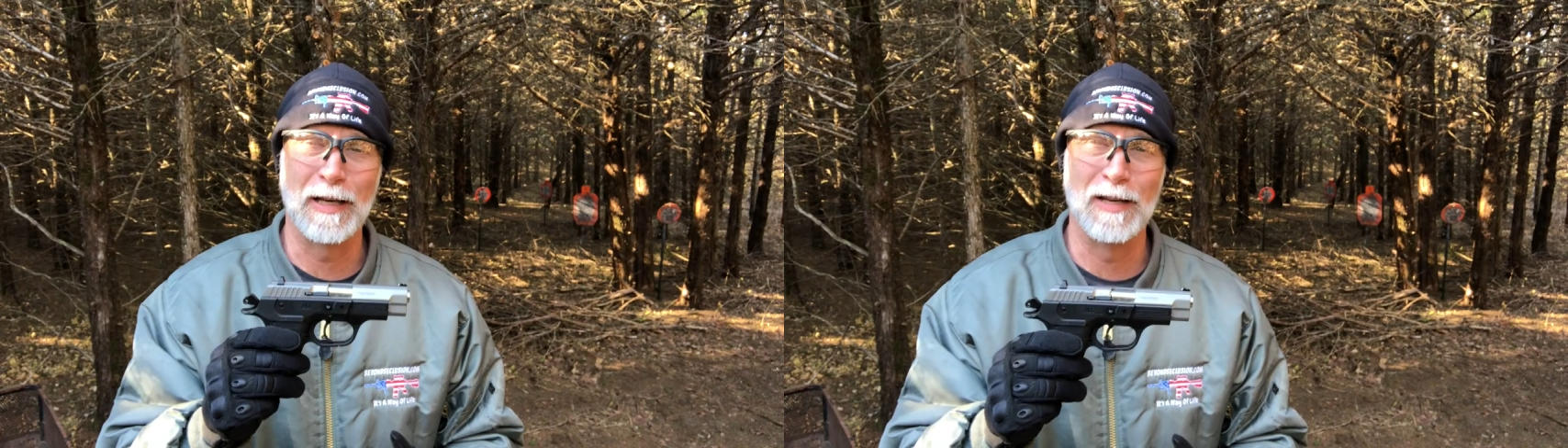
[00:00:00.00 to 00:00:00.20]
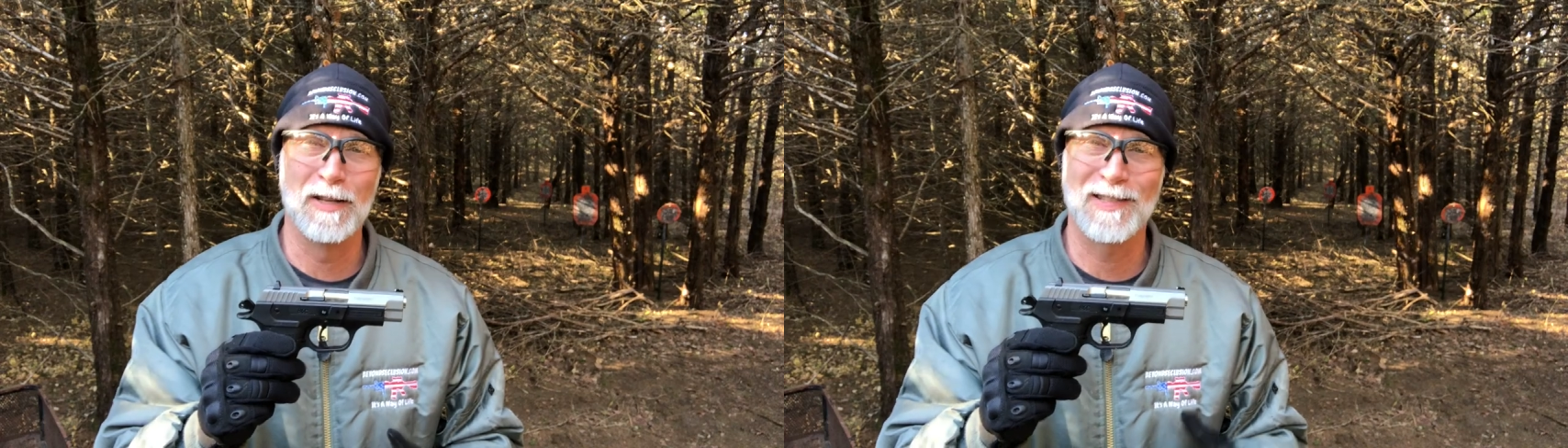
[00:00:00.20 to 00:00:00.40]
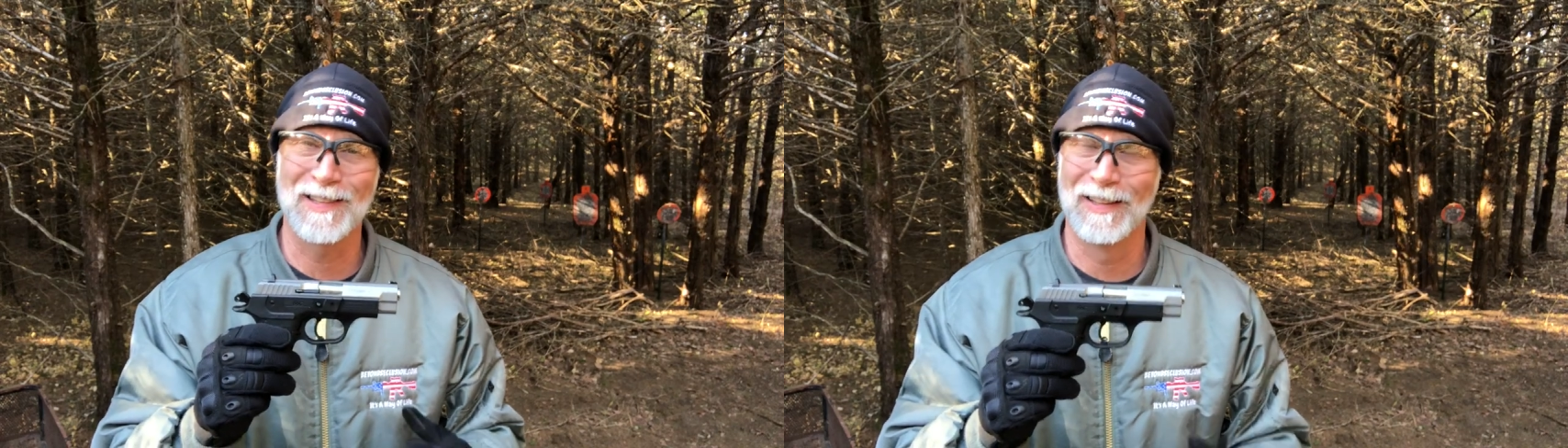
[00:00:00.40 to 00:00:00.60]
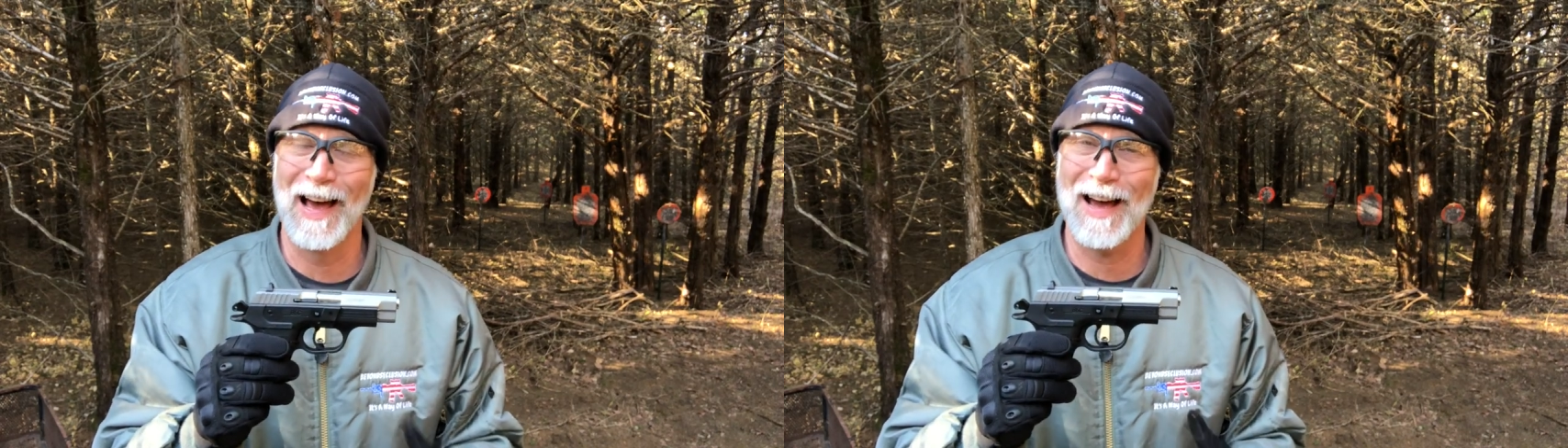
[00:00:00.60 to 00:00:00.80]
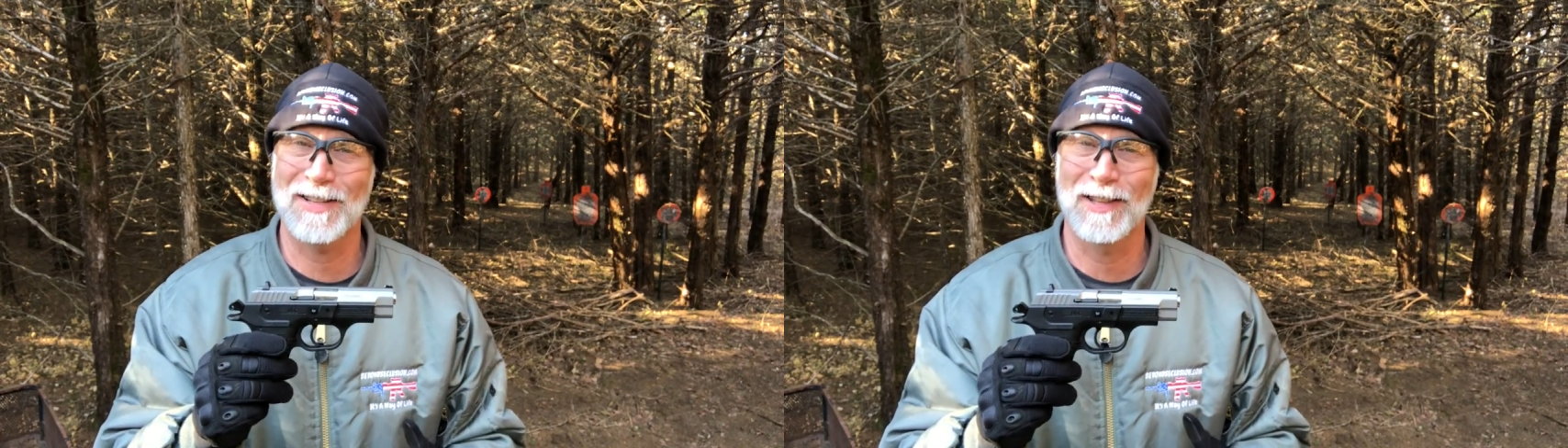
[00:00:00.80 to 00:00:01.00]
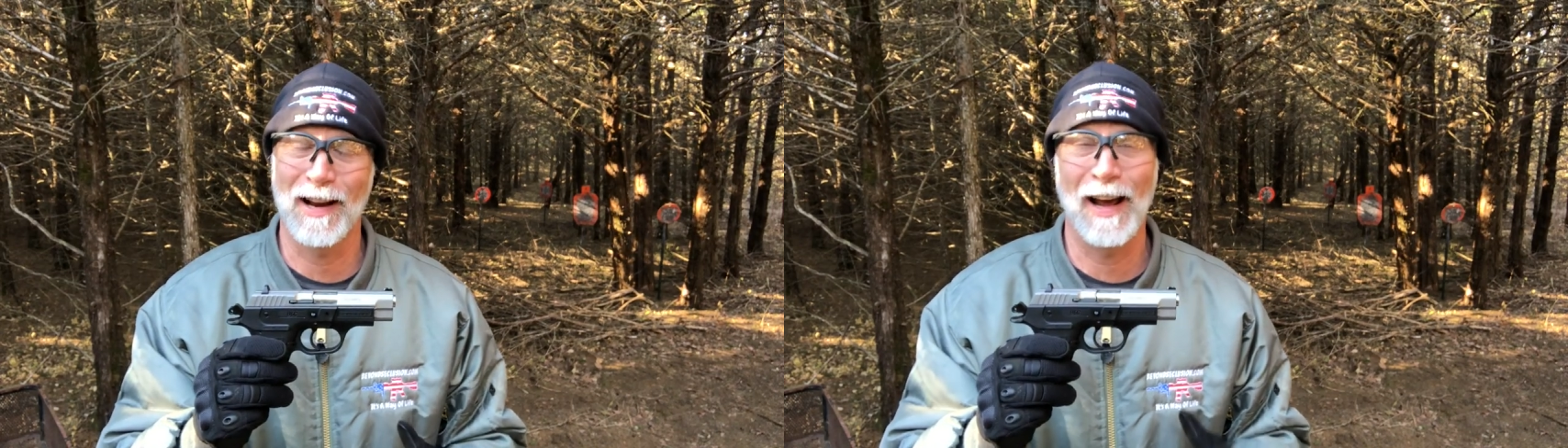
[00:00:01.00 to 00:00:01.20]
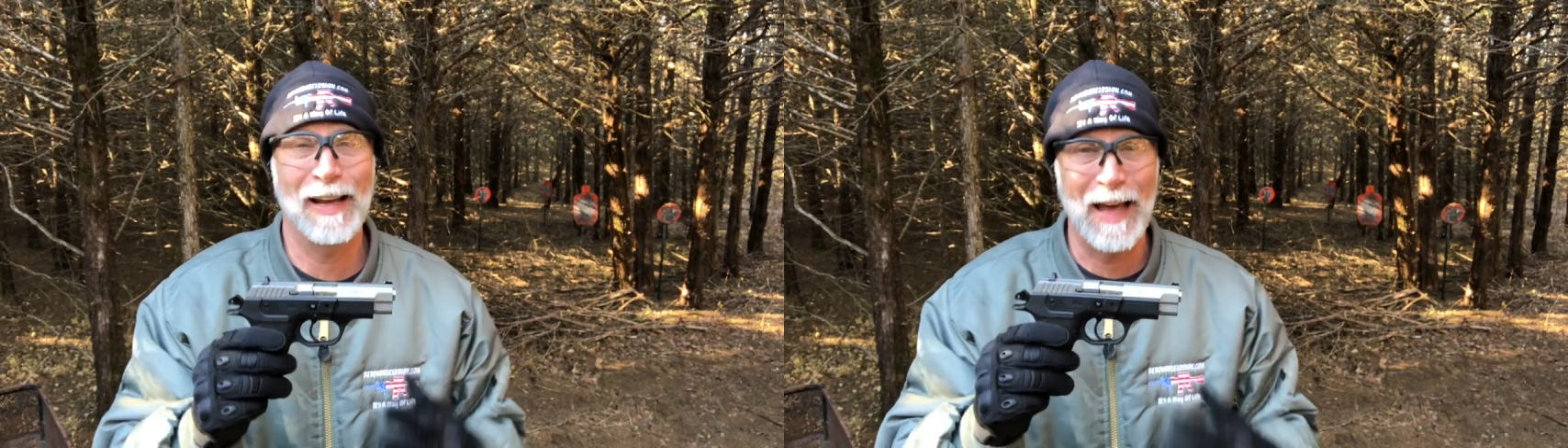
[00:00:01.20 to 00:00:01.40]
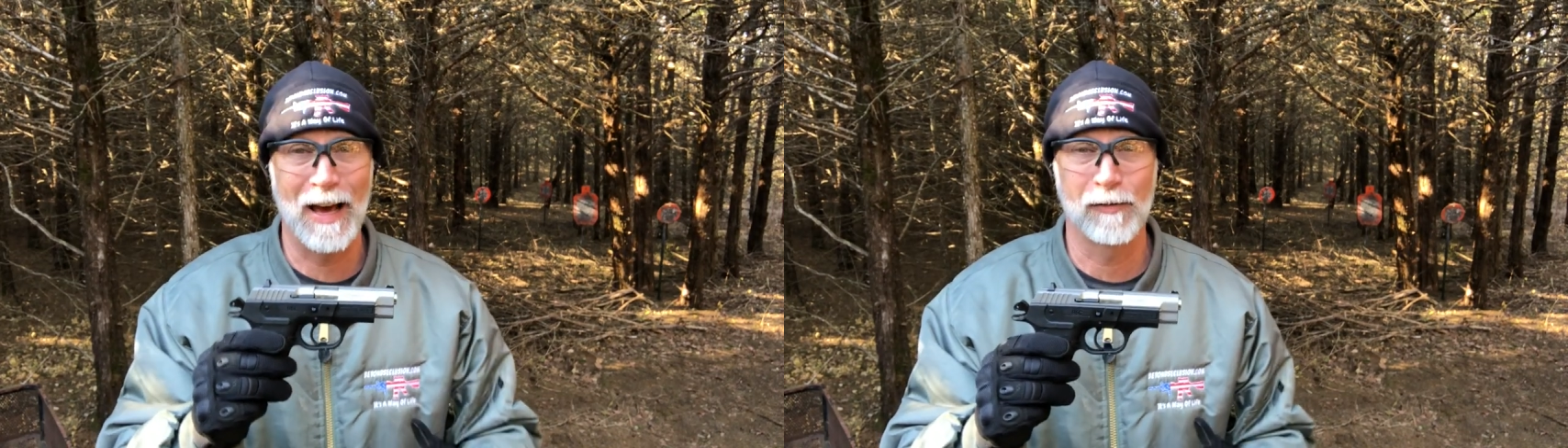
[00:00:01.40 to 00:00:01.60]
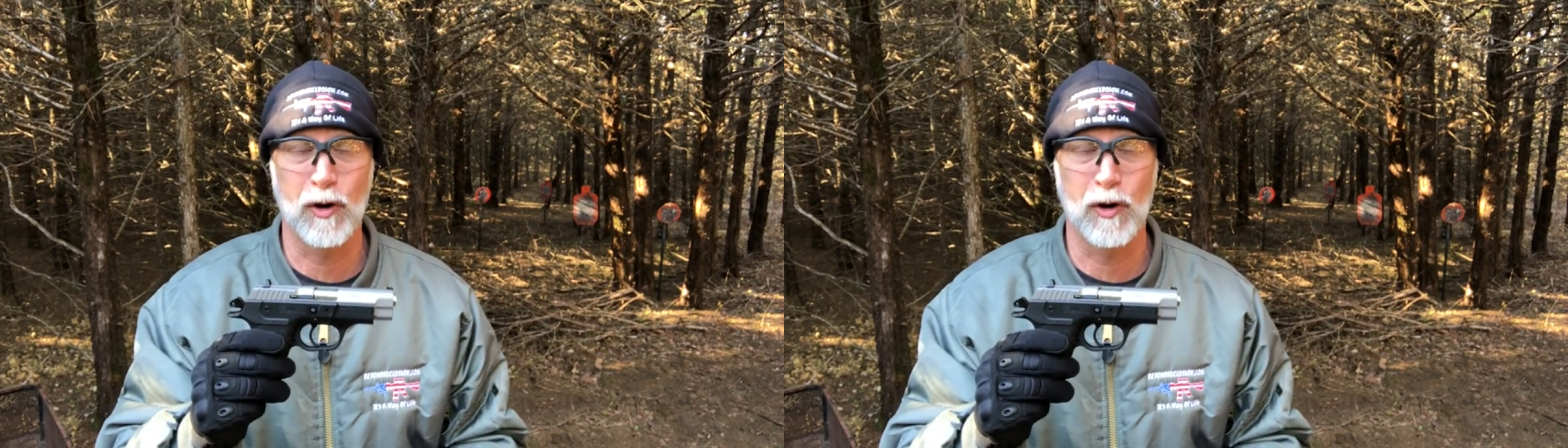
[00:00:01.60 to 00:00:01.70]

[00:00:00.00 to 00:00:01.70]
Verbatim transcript: is the last that I have